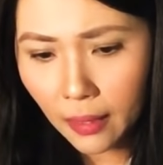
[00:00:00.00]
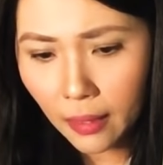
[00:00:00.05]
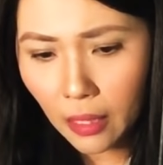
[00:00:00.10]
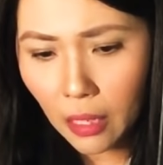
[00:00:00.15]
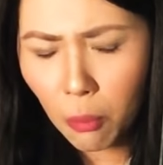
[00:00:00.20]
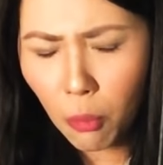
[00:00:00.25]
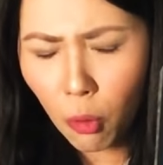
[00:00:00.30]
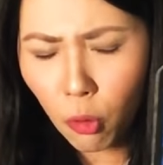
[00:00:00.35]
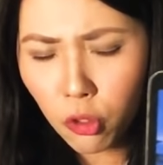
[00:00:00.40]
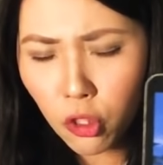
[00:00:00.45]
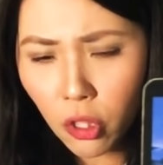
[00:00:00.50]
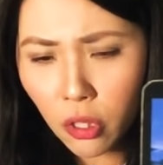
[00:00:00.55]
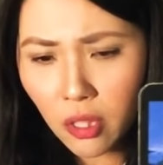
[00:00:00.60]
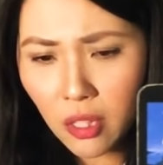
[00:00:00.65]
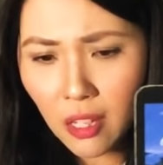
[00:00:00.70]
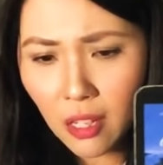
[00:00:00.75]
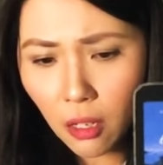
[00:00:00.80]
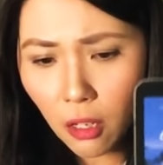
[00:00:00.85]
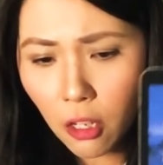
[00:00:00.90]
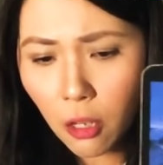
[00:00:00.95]

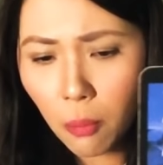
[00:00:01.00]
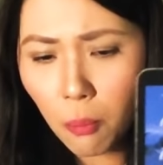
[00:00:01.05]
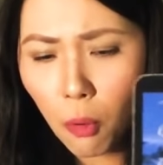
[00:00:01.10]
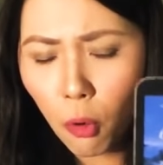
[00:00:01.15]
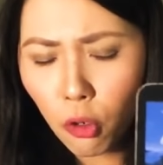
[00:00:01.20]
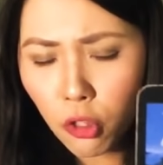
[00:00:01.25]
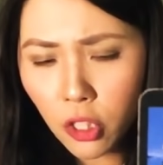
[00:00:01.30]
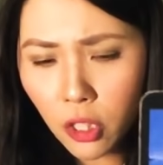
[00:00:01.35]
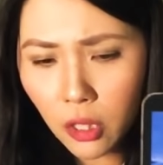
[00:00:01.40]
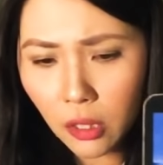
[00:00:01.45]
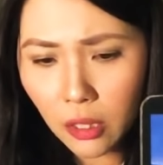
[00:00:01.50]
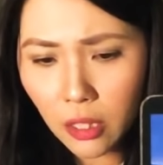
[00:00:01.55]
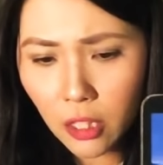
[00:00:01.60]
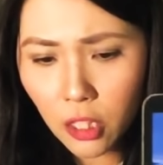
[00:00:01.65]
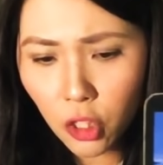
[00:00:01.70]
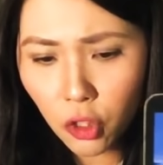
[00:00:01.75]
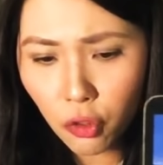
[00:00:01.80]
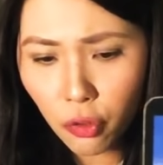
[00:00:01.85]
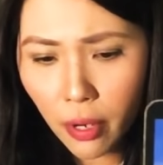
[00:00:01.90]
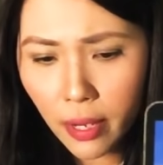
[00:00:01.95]
emotionally
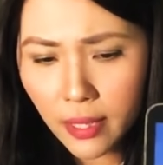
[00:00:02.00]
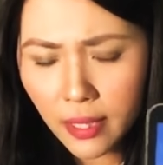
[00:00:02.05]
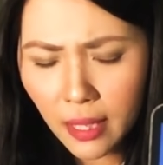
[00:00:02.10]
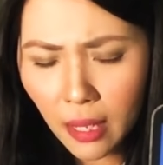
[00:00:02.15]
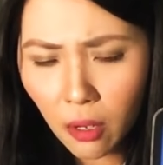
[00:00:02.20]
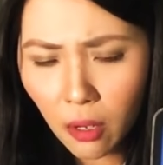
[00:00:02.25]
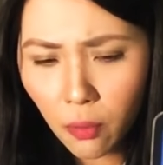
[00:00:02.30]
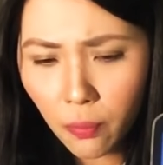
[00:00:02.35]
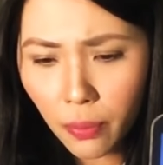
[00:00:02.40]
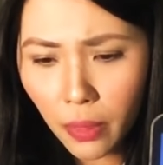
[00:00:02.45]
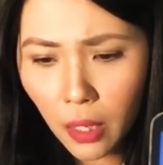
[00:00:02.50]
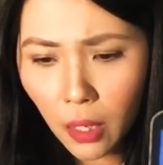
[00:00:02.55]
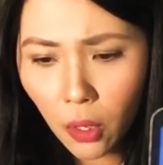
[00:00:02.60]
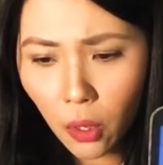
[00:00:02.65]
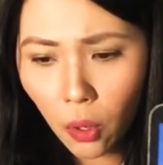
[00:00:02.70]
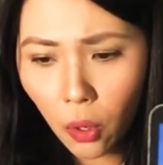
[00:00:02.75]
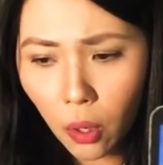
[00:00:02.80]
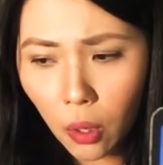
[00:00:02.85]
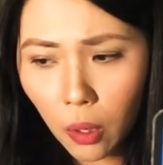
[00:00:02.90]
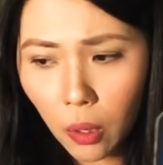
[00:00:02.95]
stressed out,
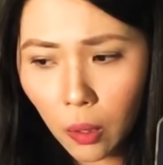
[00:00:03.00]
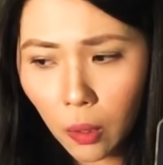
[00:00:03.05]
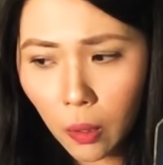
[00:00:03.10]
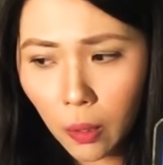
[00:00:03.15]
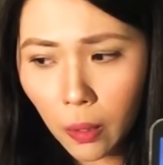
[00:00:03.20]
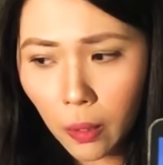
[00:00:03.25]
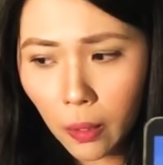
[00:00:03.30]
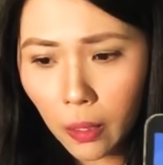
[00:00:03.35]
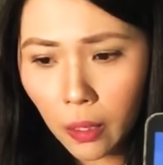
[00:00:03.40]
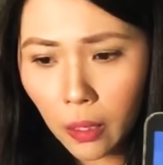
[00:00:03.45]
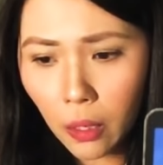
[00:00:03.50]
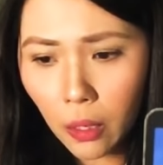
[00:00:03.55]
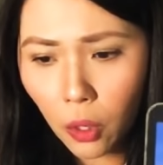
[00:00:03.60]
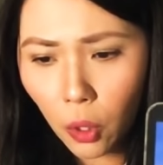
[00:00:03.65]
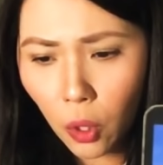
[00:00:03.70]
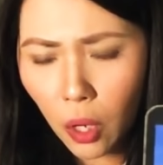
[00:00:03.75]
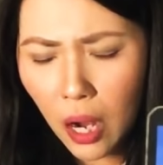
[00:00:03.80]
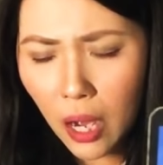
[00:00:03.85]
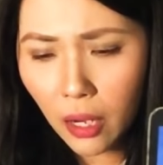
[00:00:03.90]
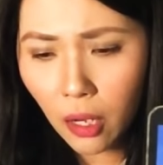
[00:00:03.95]
or
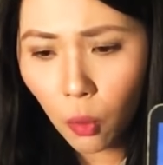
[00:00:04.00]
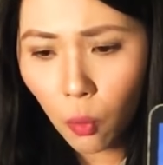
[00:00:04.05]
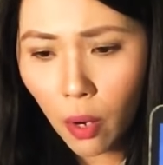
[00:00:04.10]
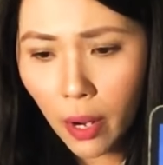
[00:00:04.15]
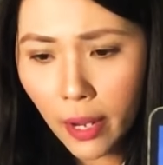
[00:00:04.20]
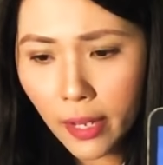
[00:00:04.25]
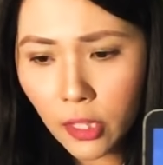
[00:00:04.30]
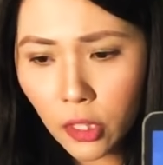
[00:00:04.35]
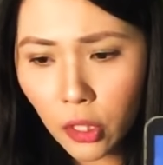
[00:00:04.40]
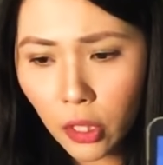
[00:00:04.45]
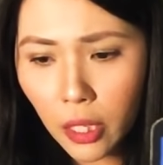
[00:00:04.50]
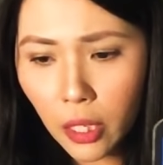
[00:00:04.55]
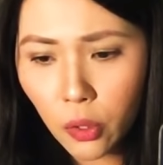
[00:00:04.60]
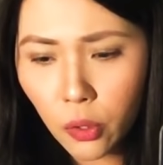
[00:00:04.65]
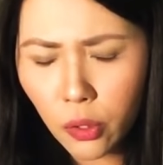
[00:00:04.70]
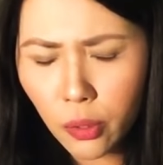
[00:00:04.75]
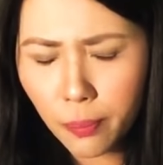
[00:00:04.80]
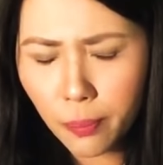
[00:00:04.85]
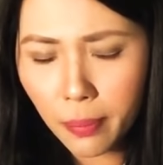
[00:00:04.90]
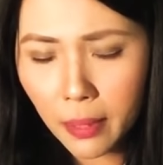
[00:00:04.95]
otherwise it
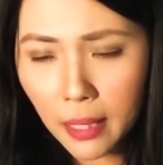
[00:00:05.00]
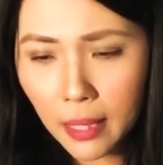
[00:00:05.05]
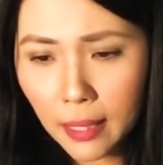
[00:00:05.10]
could